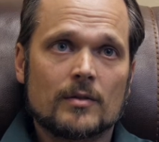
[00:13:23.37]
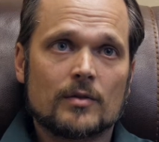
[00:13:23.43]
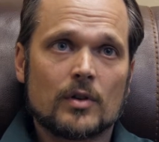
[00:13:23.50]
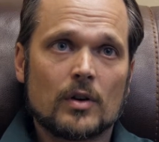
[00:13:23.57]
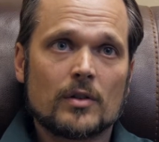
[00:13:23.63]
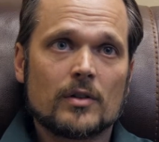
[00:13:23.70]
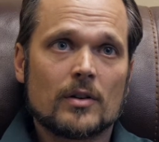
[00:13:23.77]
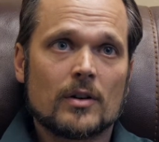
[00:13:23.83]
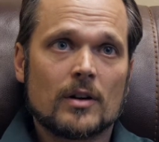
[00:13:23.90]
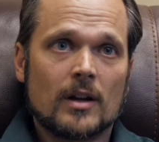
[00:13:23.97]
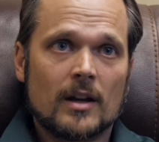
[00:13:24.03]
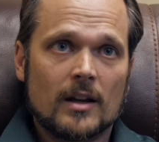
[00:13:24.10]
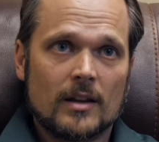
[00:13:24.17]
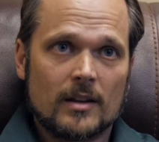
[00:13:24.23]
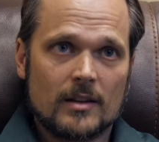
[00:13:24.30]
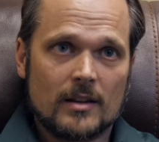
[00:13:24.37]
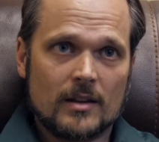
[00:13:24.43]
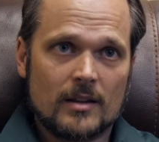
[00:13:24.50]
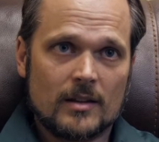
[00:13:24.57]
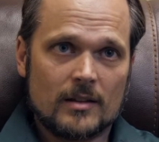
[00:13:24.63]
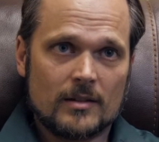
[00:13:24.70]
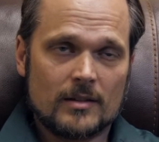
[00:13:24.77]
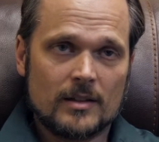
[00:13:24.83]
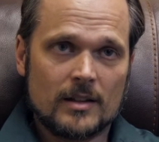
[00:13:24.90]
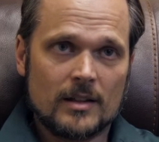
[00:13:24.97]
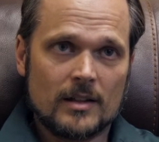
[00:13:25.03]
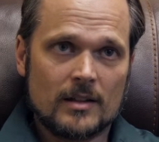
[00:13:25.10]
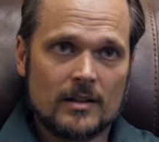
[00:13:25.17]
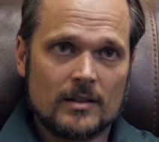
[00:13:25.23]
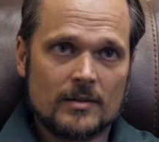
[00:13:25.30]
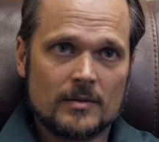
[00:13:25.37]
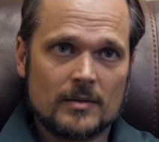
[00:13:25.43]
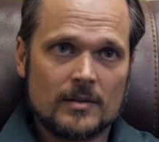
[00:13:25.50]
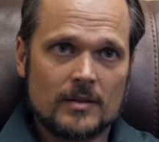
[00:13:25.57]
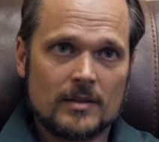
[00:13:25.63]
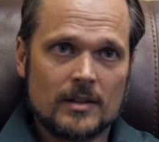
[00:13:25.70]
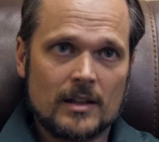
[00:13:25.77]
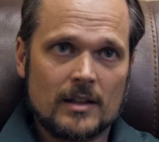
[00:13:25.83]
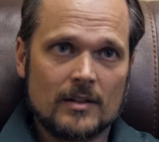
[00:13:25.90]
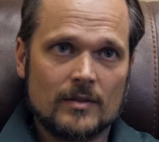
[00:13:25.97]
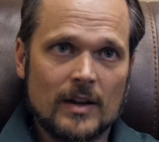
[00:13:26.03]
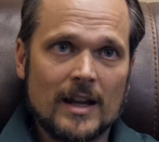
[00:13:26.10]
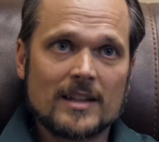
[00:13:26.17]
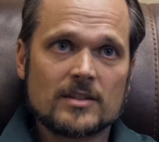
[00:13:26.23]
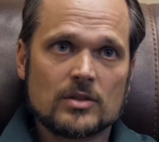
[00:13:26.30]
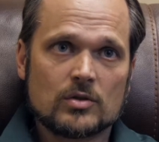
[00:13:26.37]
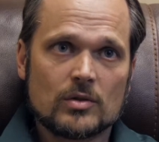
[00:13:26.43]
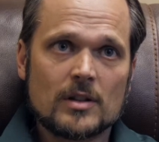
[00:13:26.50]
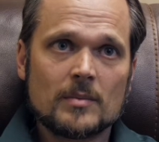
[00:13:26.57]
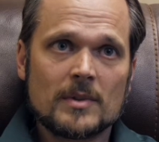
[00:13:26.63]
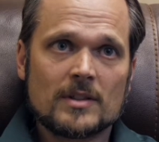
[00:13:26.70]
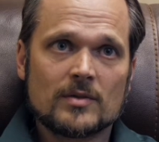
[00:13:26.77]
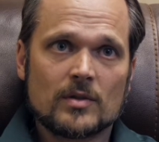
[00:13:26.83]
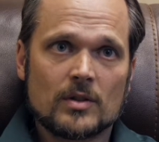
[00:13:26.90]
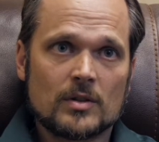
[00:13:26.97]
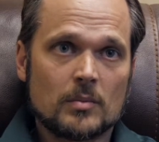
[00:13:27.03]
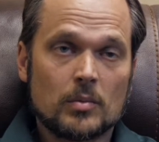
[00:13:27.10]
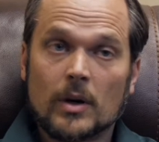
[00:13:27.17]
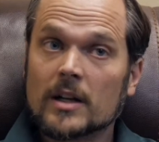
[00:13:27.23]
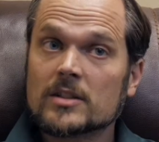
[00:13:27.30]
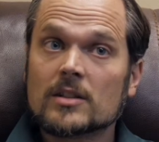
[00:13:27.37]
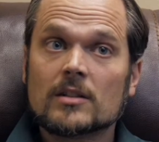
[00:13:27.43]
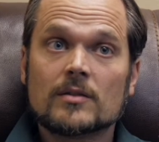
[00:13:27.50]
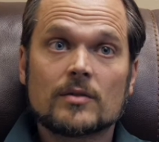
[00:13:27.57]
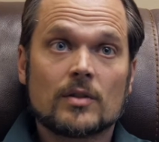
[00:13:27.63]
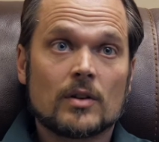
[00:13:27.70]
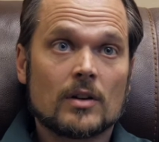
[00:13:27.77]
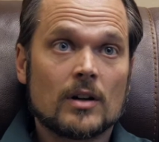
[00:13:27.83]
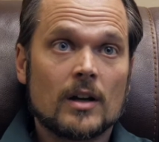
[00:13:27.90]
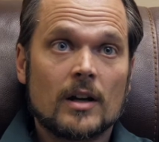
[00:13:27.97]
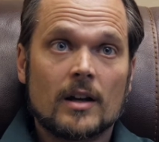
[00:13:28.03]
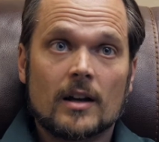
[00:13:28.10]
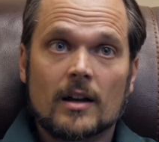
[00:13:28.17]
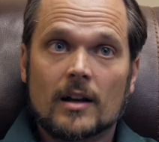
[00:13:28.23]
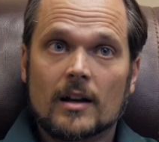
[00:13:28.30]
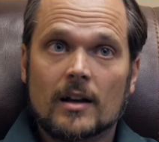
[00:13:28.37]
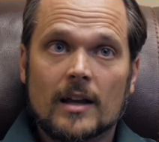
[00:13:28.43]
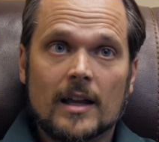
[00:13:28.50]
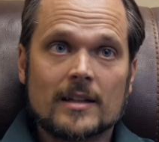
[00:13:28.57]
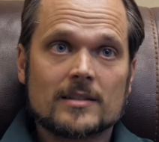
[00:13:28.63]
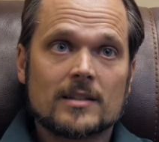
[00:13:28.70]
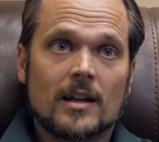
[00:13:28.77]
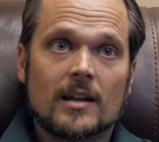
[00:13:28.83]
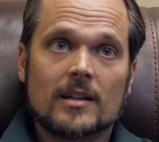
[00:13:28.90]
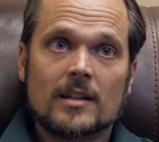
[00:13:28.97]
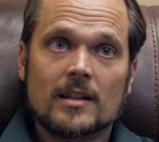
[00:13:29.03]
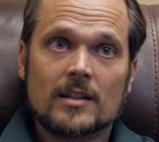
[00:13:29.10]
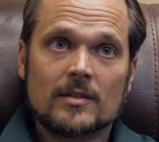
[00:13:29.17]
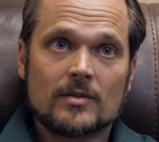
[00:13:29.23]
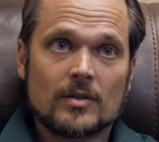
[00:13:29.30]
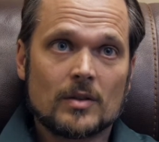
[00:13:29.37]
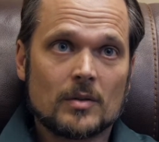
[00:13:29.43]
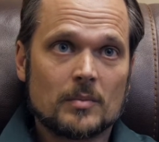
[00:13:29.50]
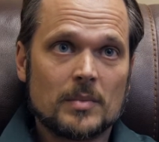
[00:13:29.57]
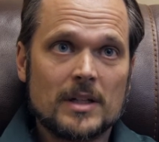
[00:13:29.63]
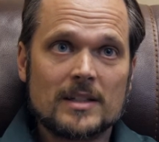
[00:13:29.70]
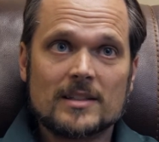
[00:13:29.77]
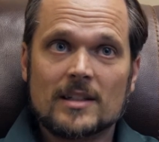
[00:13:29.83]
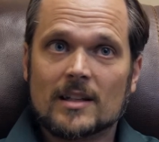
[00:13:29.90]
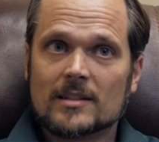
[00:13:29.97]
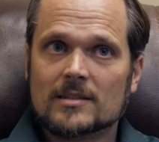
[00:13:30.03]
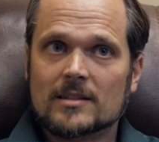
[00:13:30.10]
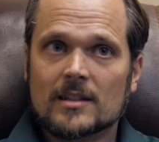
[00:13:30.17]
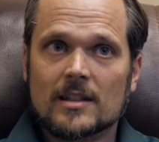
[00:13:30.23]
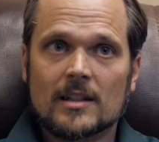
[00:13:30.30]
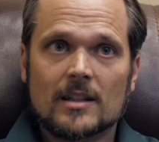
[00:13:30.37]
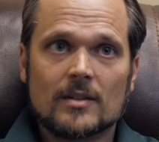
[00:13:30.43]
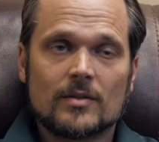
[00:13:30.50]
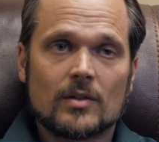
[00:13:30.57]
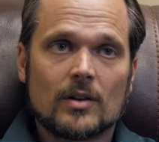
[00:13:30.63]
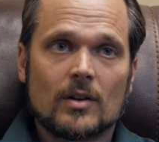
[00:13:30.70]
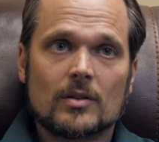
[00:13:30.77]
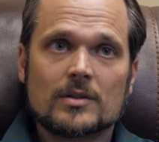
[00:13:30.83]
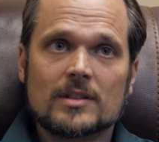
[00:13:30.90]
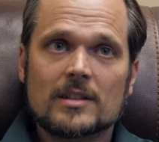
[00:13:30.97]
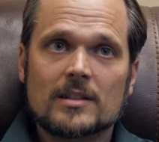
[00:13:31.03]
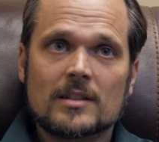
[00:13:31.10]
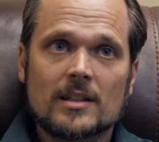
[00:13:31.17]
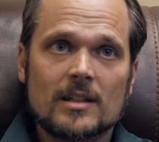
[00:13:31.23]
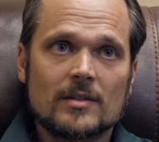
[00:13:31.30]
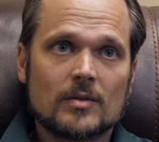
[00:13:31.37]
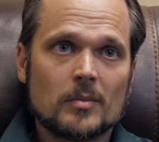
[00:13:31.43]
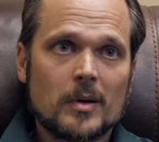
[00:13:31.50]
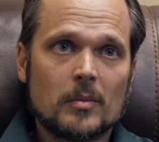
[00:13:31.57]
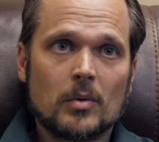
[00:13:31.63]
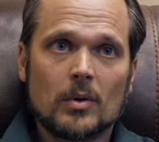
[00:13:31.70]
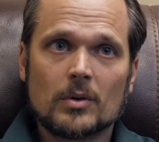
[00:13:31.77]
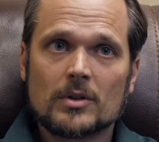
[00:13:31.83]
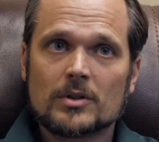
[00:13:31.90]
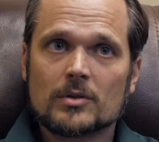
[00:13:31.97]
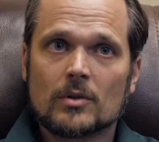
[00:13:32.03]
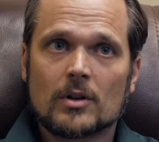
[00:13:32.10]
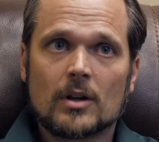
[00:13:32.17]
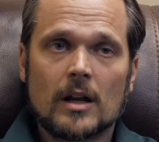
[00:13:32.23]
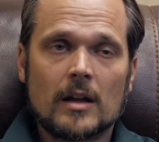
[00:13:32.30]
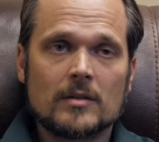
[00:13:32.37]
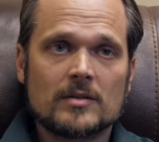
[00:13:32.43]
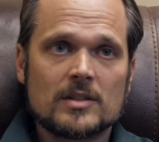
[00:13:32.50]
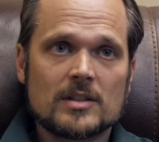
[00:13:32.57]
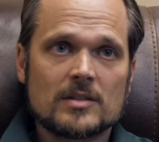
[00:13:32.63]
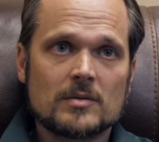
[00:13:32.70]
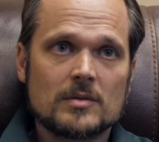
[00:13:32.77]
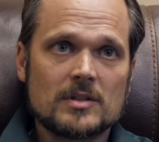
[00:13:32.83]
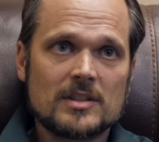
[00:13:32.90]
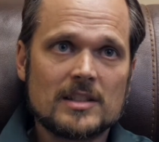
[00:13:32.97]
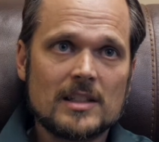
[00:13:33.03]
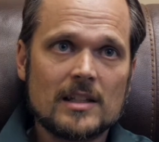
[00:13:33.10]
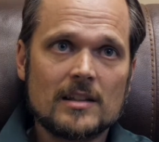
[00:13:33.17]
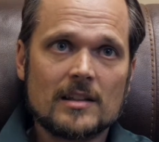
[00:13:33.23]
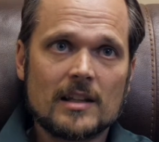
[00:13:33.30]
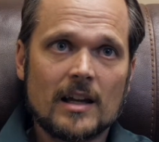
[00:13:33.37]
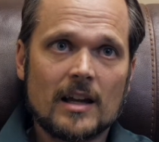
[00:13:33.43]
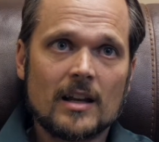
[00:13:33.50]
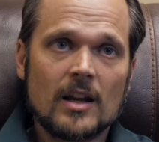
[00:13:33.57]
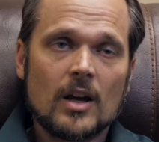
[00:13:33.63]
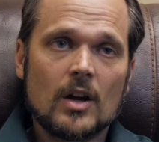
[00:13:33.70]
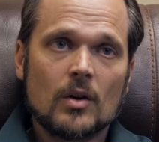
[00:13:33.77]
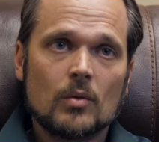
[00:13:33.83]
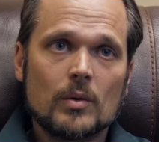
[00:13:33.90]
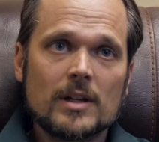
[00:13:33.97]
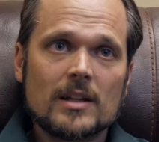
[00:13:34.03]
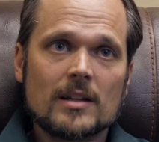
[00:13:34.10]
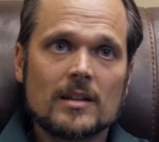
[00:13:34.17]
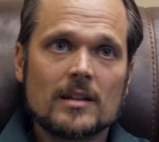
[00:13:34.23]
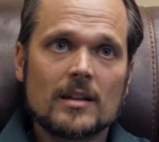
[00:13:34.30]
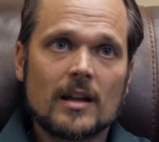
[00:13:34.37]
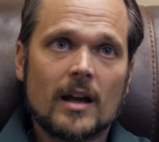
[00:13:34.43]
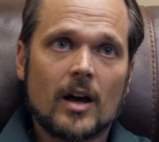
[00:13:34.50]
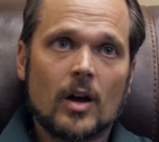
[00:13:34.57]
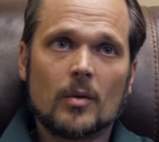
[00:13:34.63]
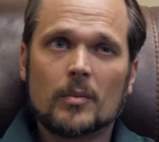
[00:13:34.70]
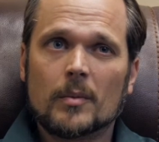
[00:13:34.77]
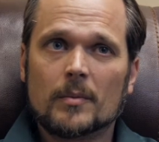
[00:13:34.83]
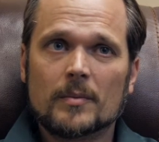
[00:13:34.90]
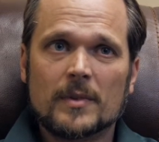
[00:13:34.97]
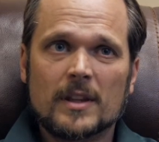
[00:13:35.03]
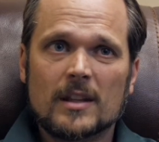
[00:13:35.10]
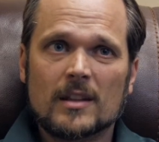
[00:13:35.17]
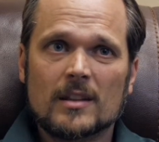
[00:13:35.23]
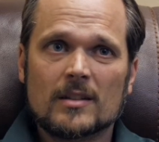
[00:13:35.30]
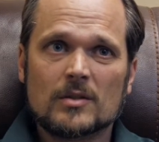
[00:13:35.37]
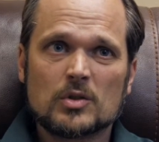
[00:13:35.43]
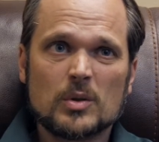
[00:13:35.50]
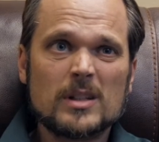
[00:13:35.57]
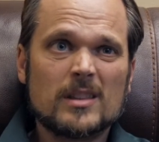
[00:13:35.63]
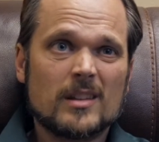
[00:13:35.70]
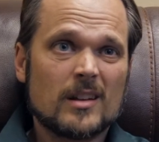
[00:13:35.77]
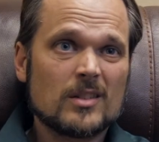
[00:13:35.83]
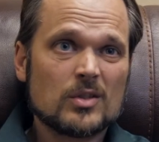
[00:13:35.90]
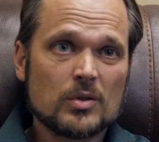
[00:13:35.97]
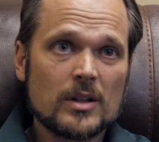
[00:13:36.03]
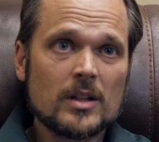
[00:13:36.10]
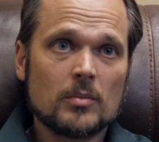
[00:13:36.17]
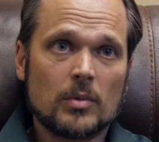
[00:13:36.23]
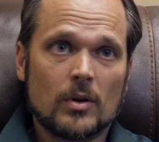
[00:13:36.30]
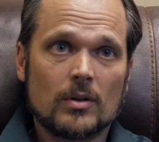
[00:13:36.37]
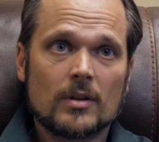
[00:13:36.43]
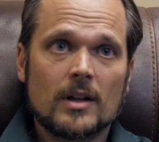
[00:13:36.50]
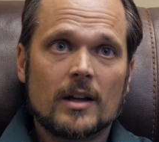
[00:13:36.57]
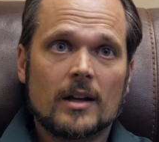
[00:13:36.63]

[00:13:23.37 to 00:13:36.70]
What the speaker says: further the advanced treatments for depression, for anxiety, for PTSD, for OCD, for bipolar disorder, and just see that we can help treat the untreatable.